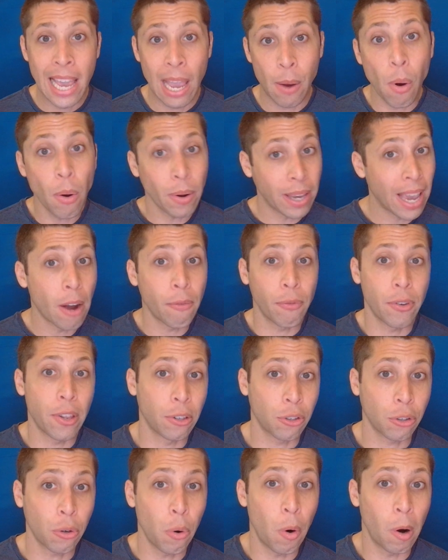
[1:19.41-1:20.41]
It won't count for their
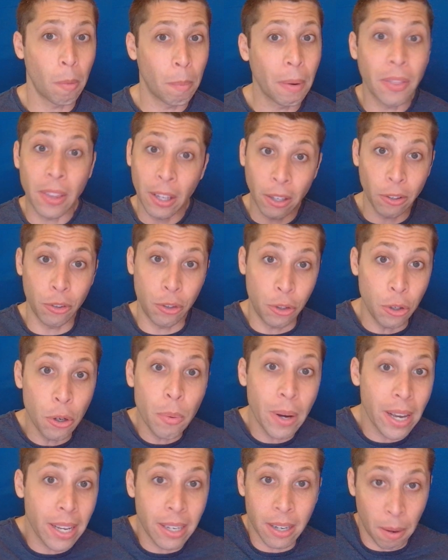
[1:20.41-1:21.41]
score, but they'll
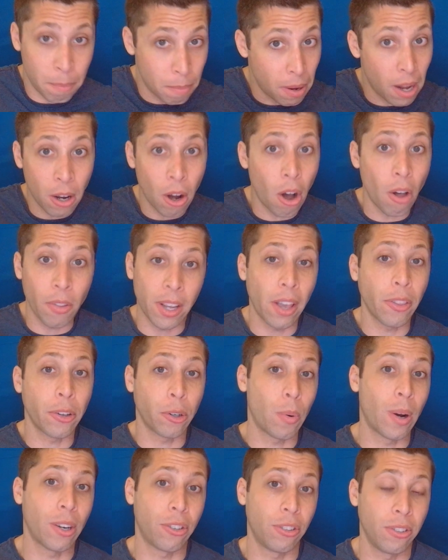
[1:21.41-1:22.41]
do it among all the other
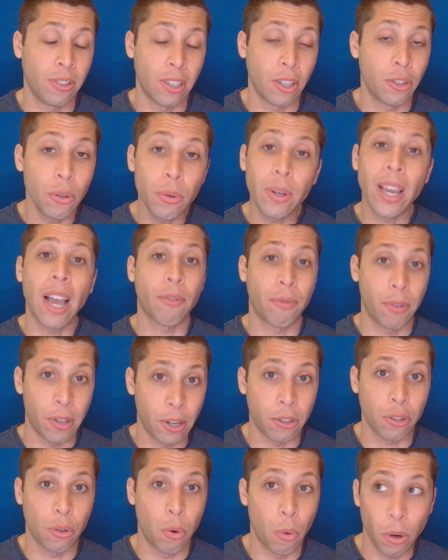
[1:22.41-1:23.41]
questions that do count for
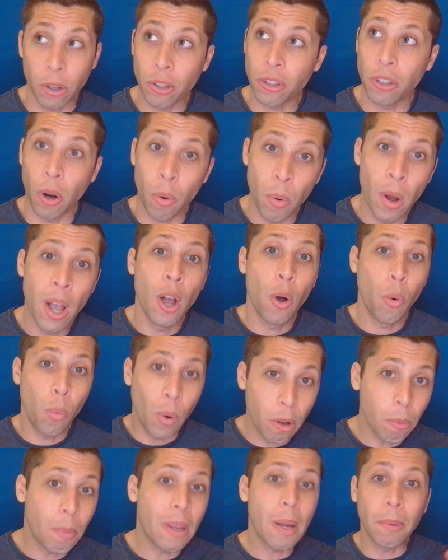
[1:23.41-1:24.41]
their score. So
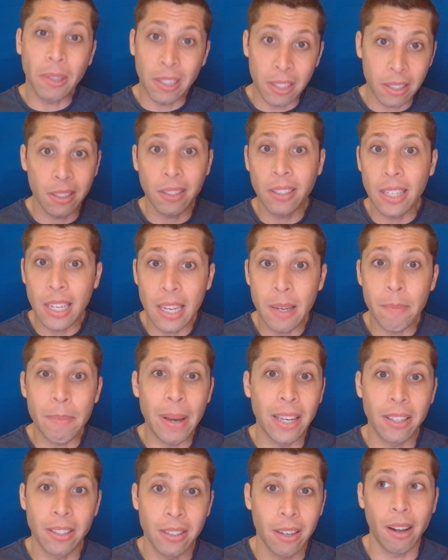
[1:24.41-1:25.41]
we'll be able to see
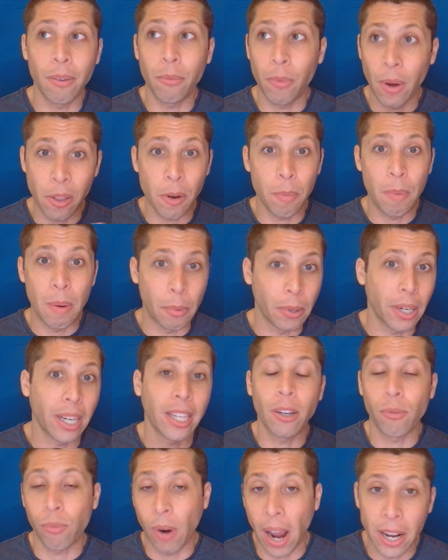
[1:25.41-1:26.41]
based on whether people are getting
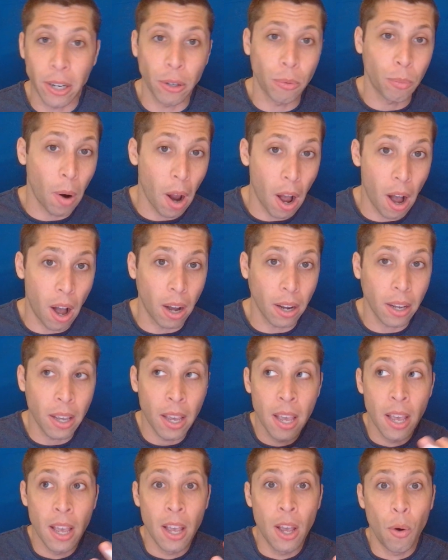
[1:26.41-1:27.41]
it right or wrong
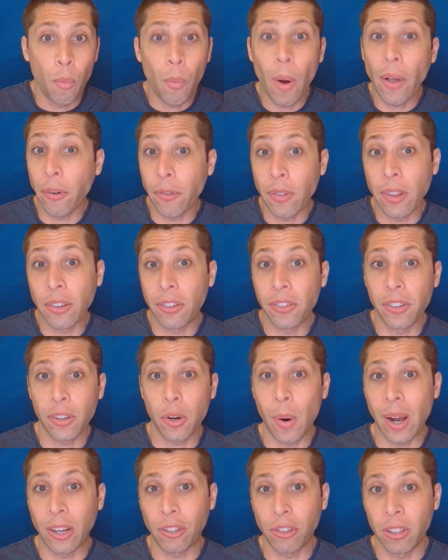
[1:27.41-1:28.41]
whether this is a
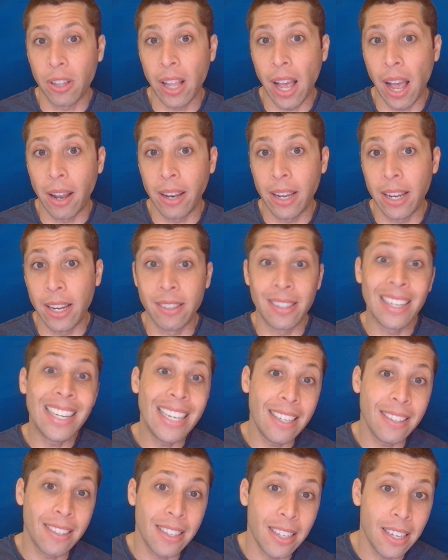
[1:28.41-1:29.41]
question that is
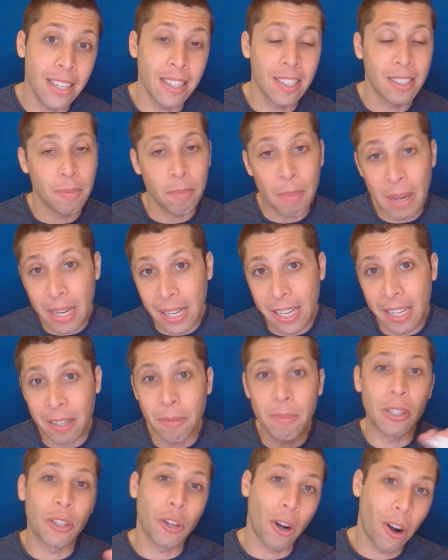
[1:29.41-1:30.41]
easy, is
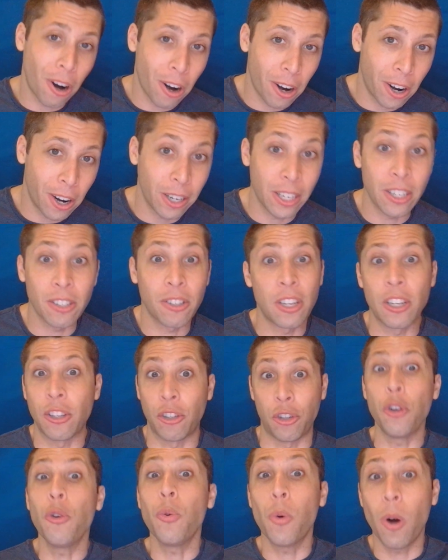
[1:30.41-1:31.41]
medium, is hard, is, is
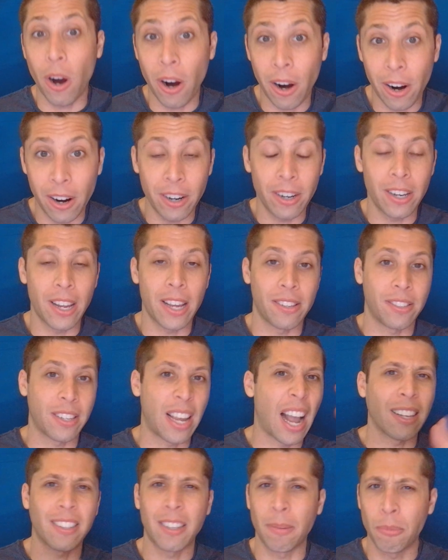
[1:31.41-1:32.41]
too hard, is
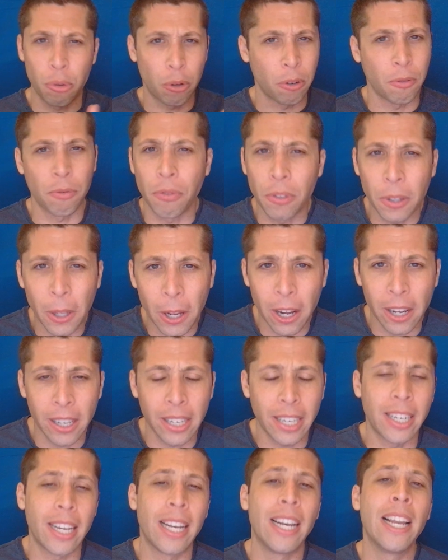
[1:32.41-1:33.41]
got some sort of flaw
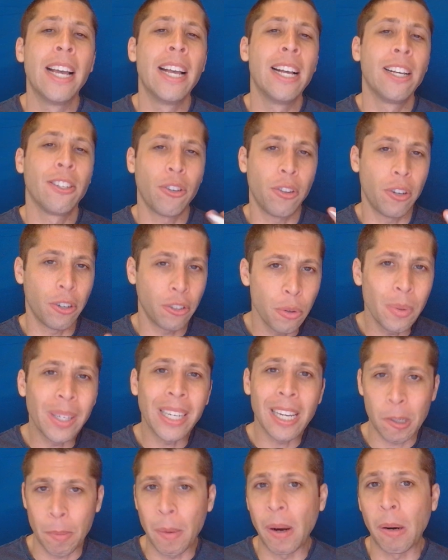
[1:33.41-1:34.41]
in it. So they're doing
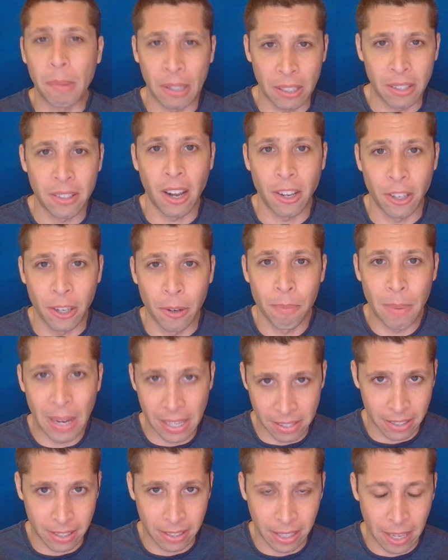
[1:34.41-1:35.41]
experiments on you,
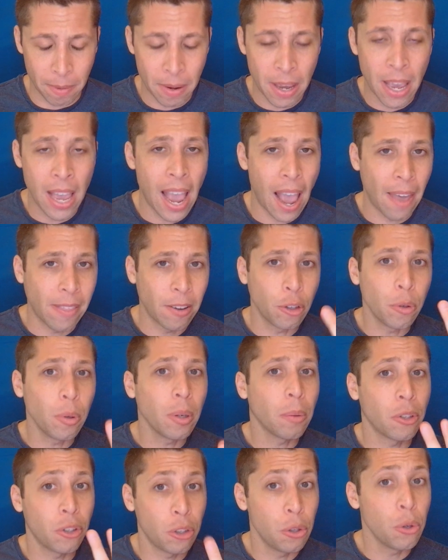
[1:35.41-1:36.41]
basically. And they're doing it
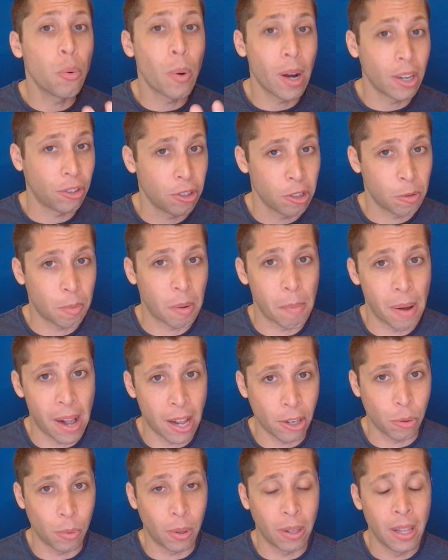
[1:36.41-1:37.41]
with two questions per
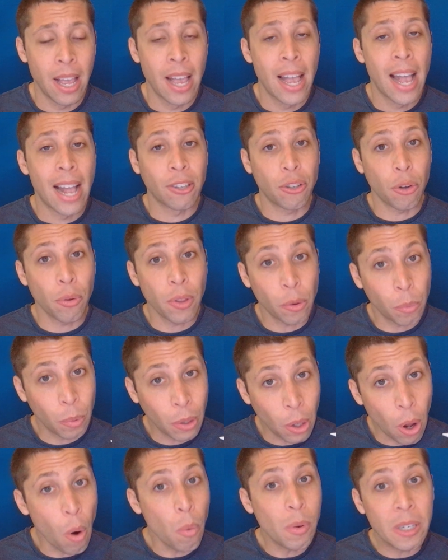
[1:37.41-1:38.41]
module. And so there
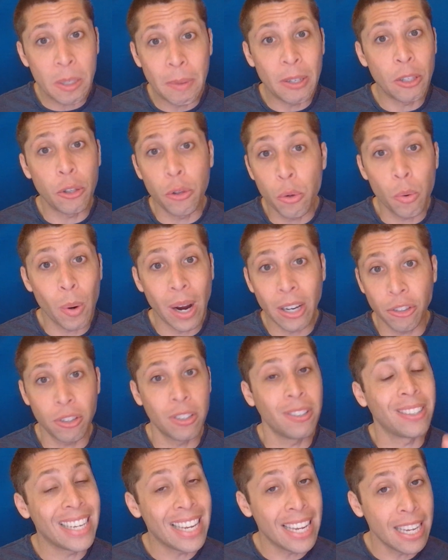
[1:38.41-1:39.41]
will always be two
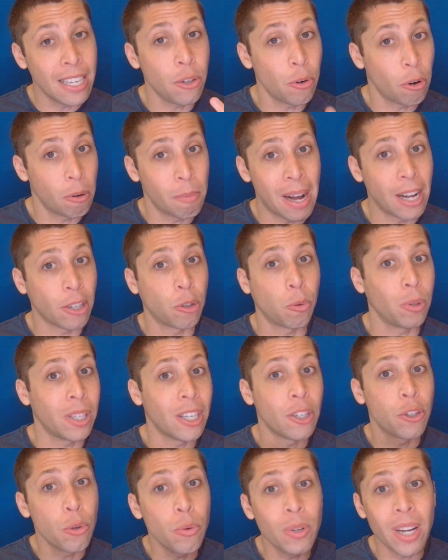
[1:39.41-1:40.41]
questions in your module
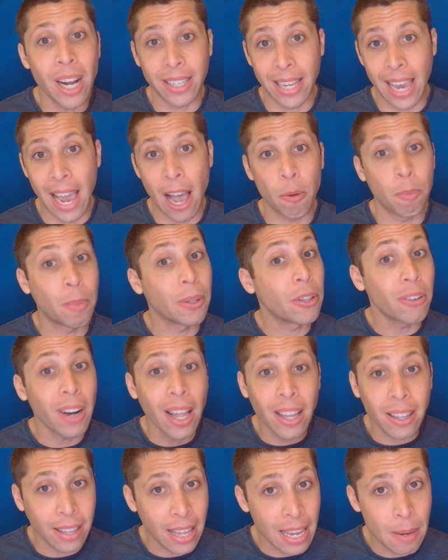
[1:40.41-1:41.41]
that do not count, but they're
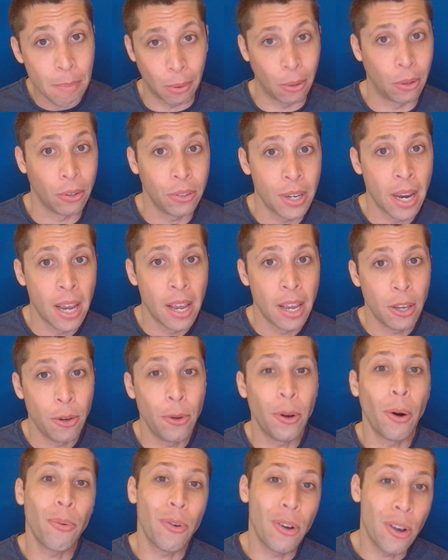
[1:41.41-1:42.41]
not labeled. You
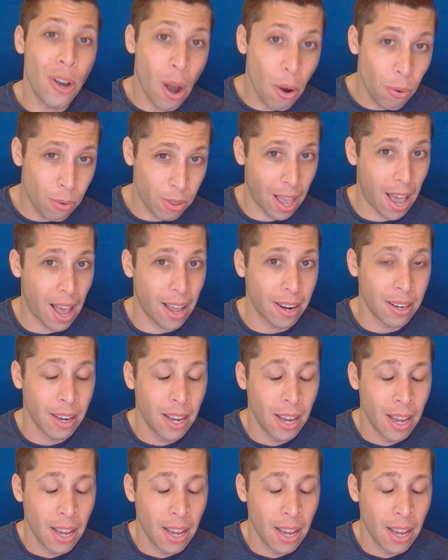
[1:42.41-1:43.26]
don't know that.